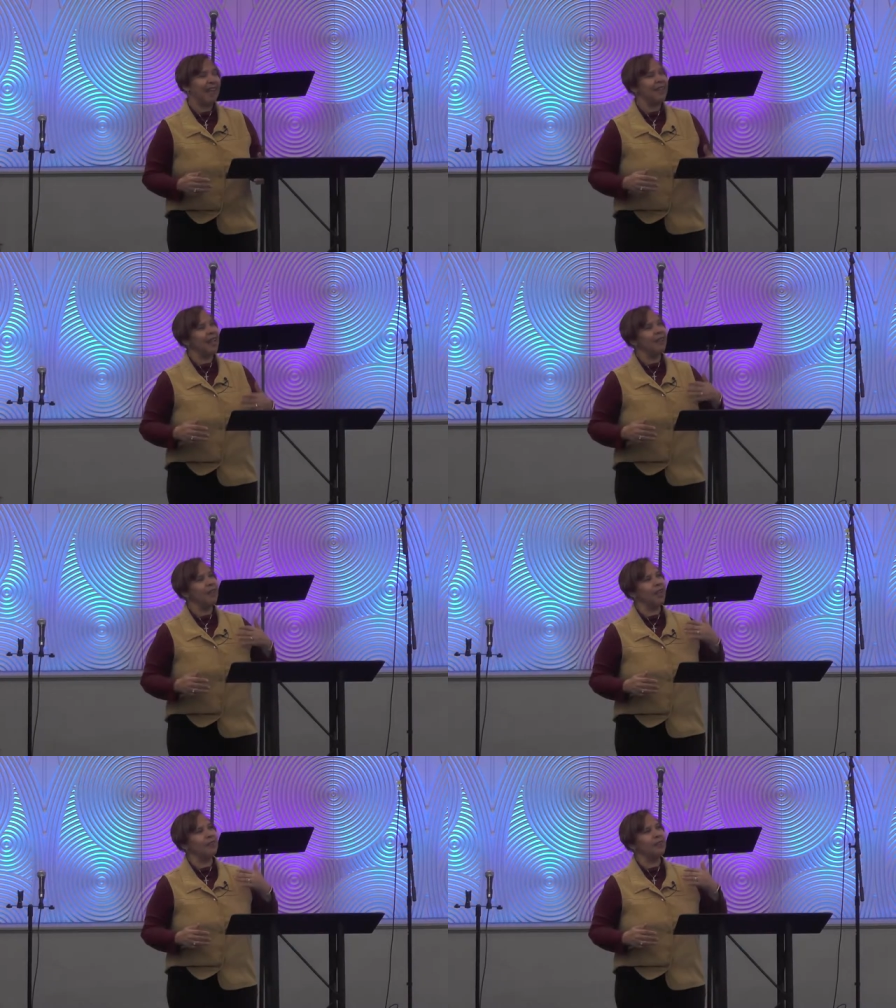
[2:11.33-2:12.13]
And
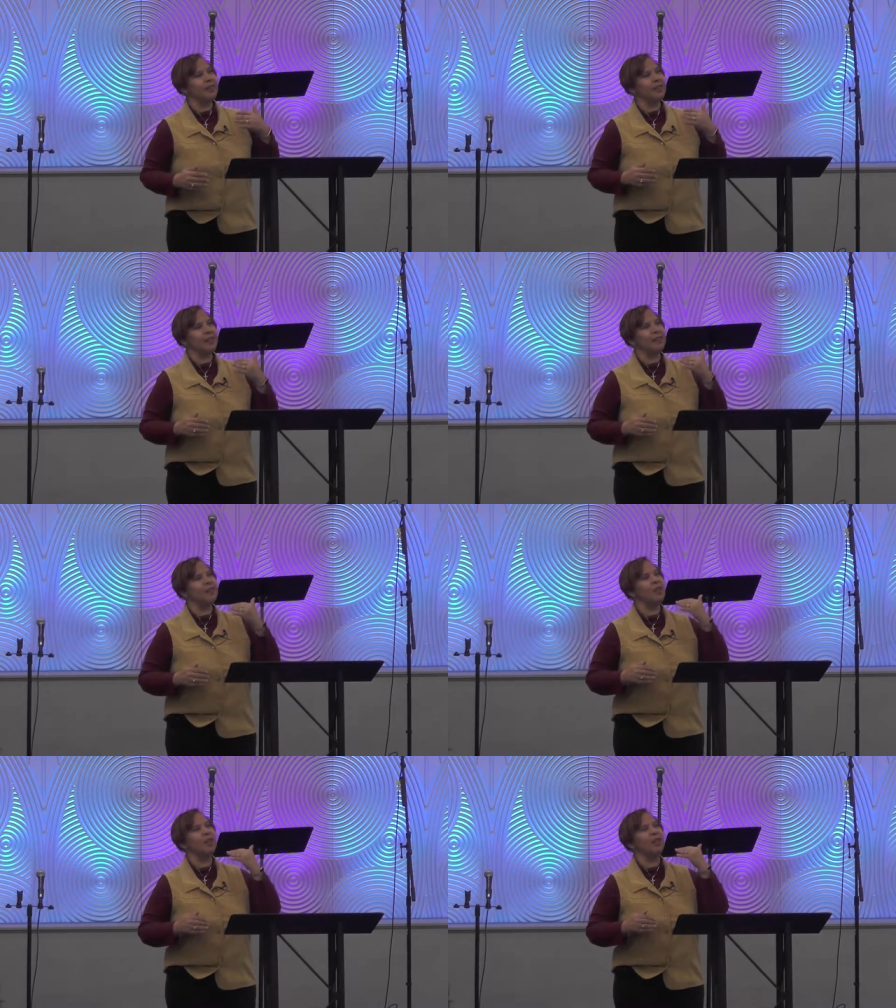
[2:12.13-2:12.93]
I, I,
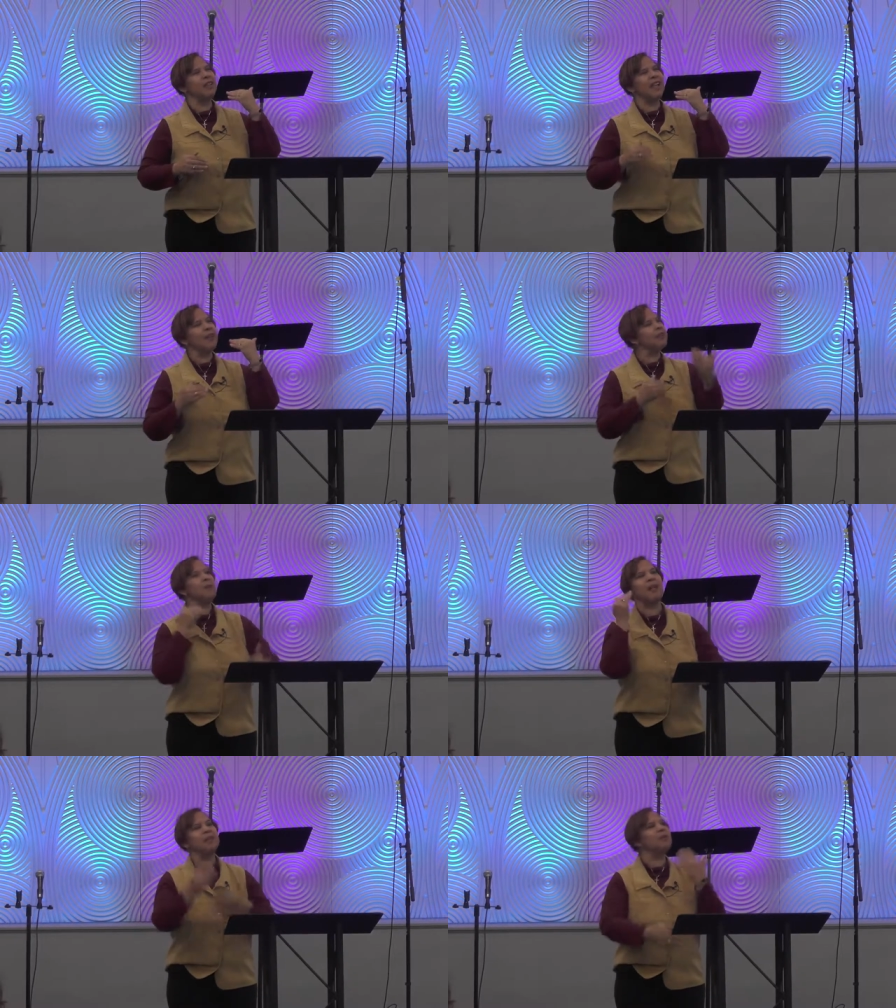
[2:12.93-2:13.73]
you know, and
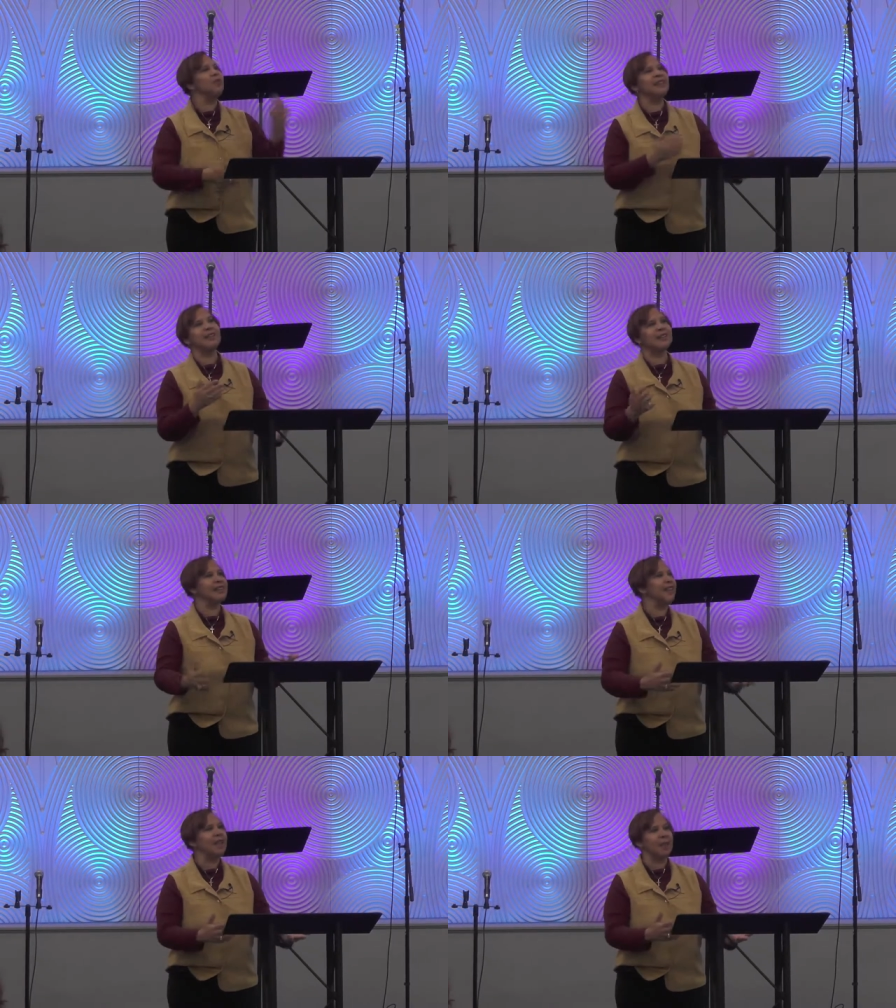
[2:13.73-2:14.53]
everybody wasn't the
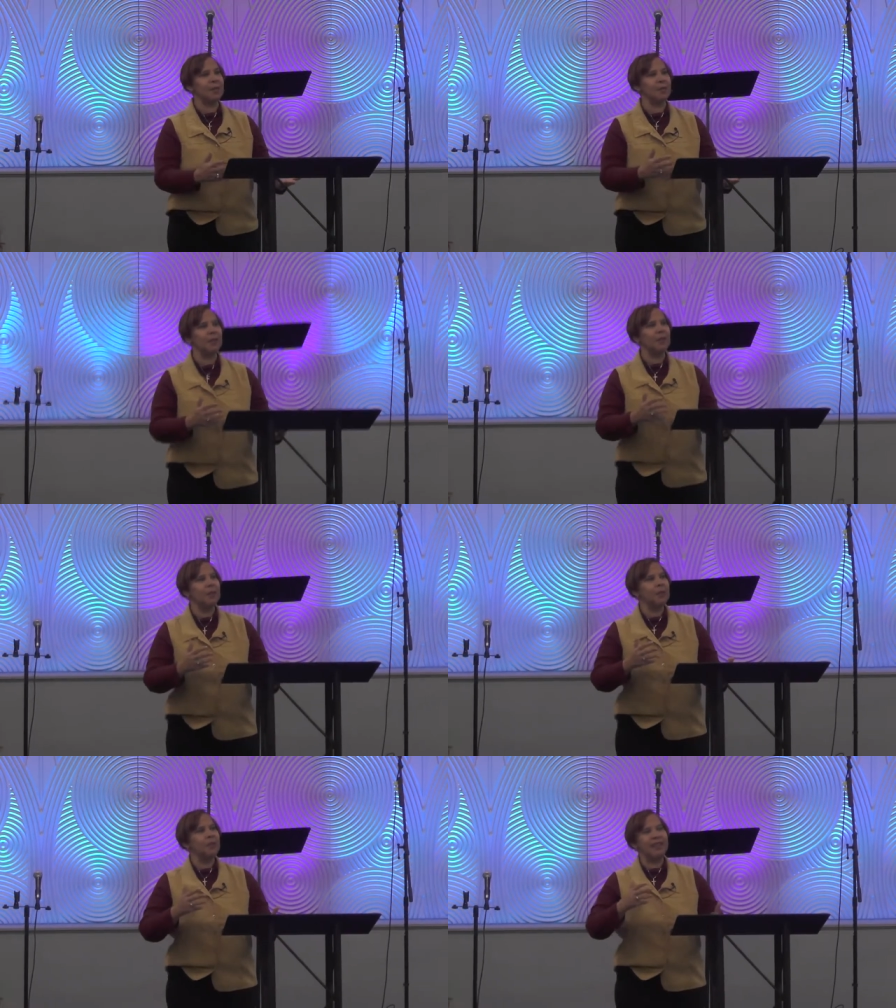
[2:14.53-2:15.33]
same,
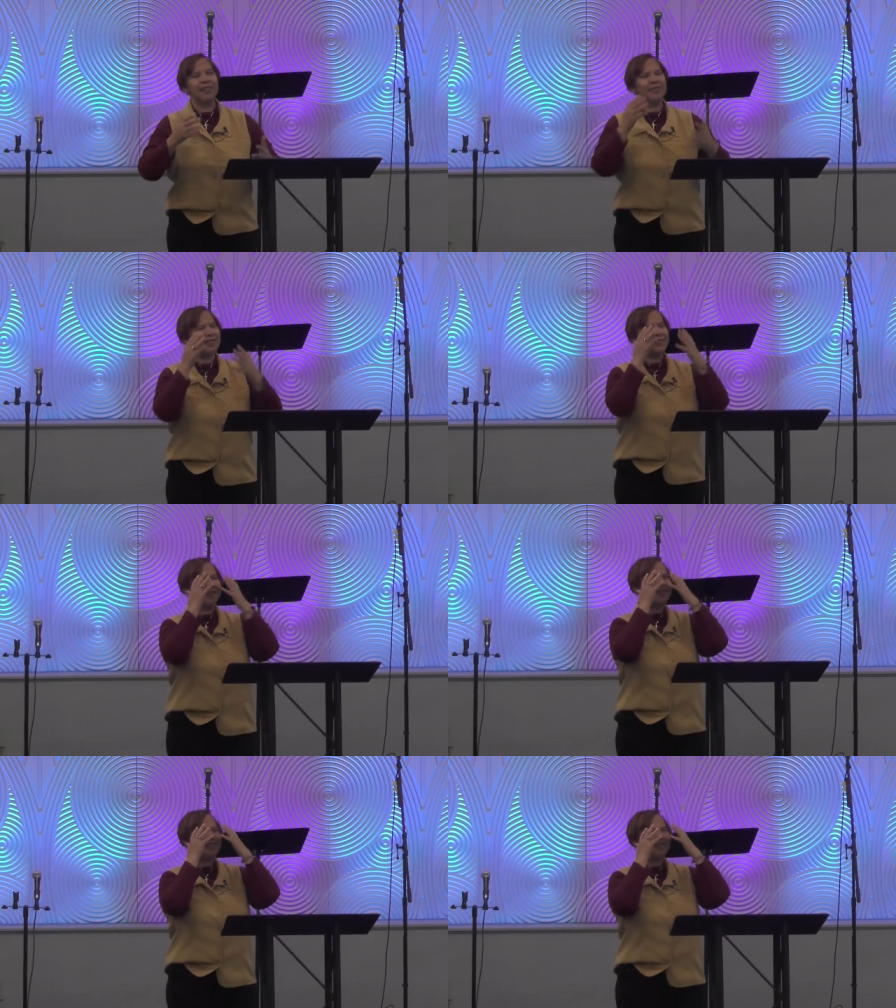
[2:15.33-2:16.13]
but it
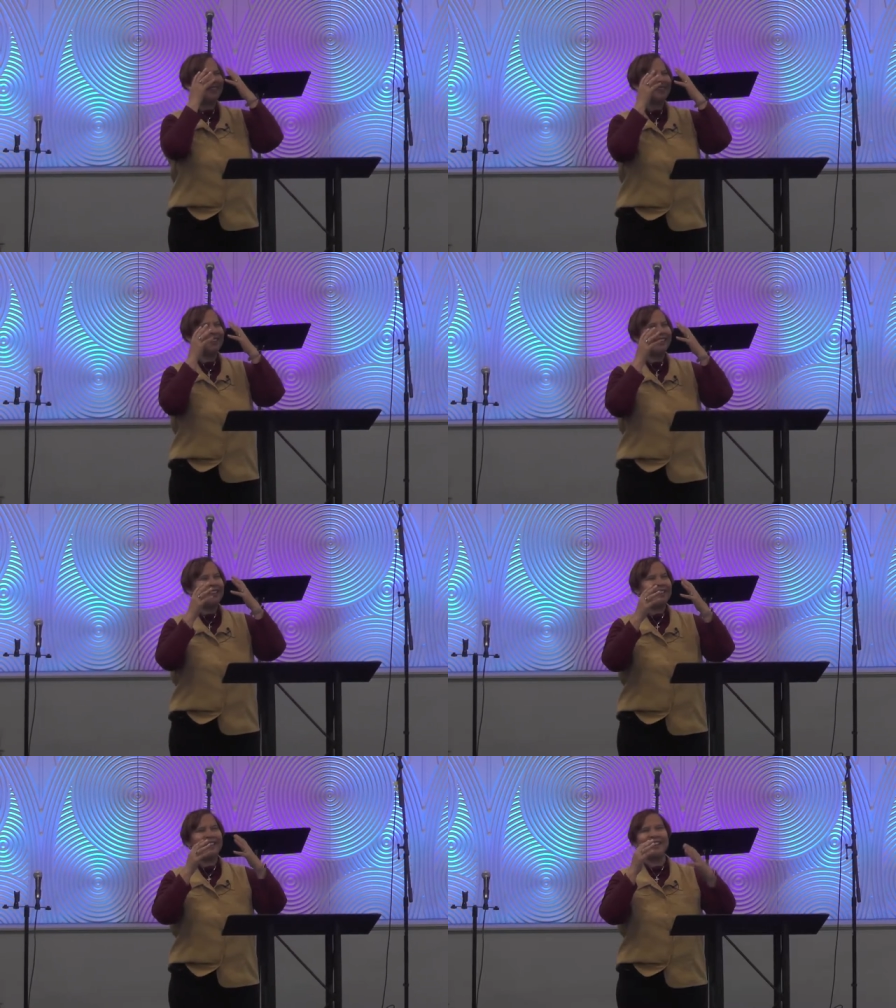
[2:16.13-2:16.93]
just,
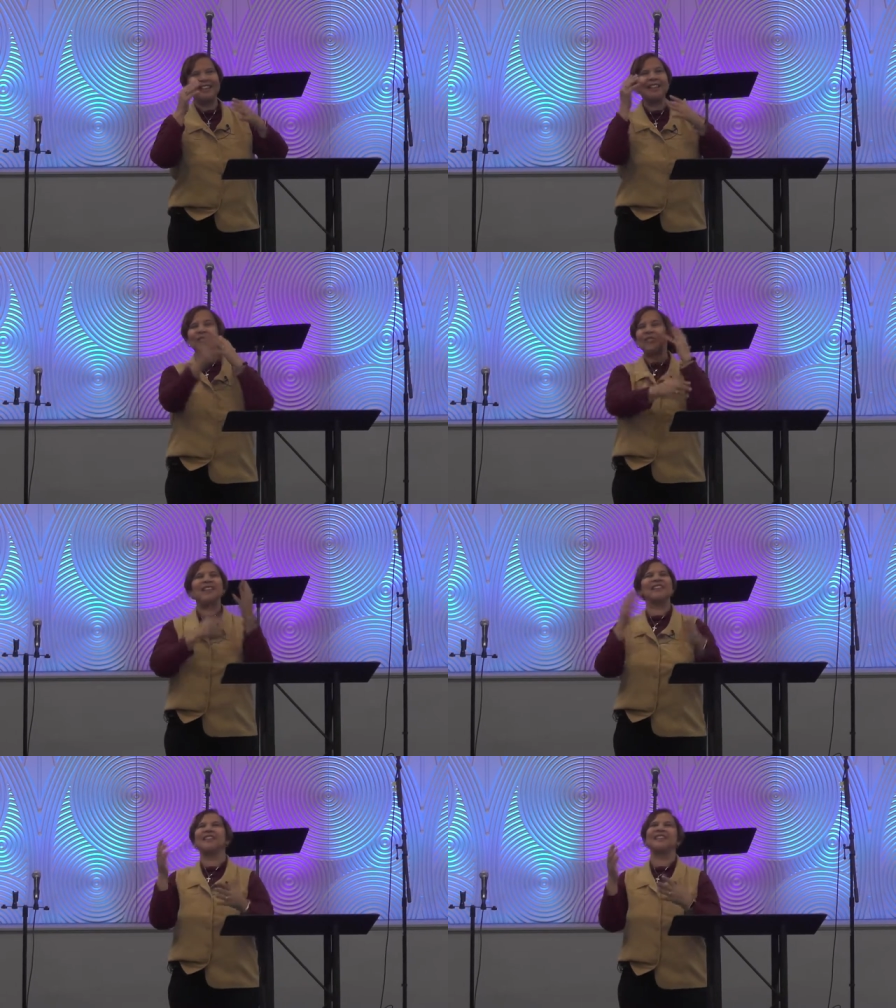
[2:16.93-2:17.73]
it
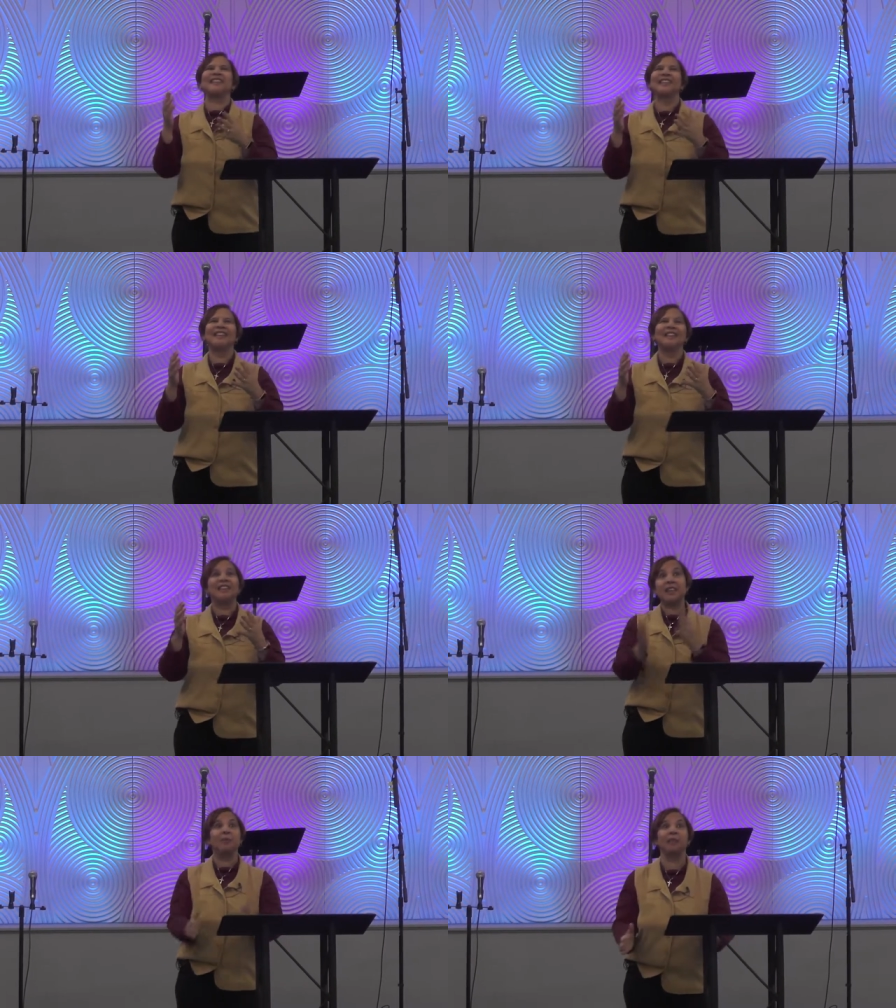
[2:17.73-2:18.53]
just
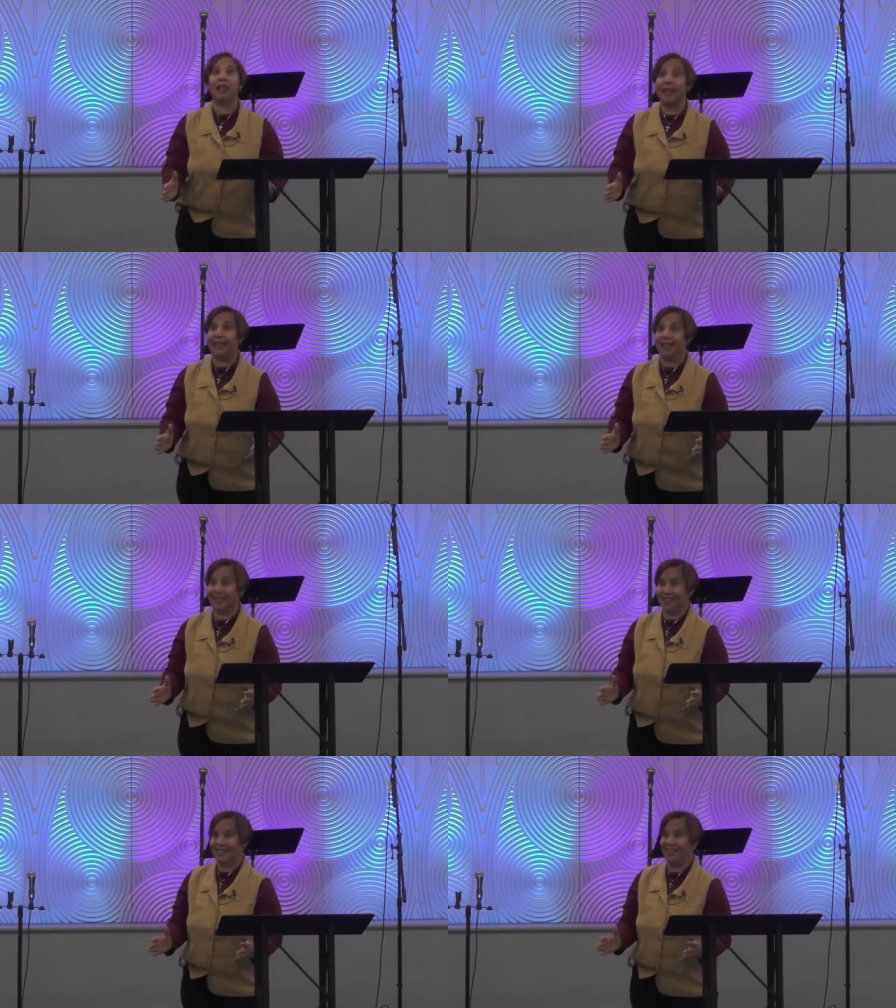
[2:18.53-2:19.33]
seemed like it.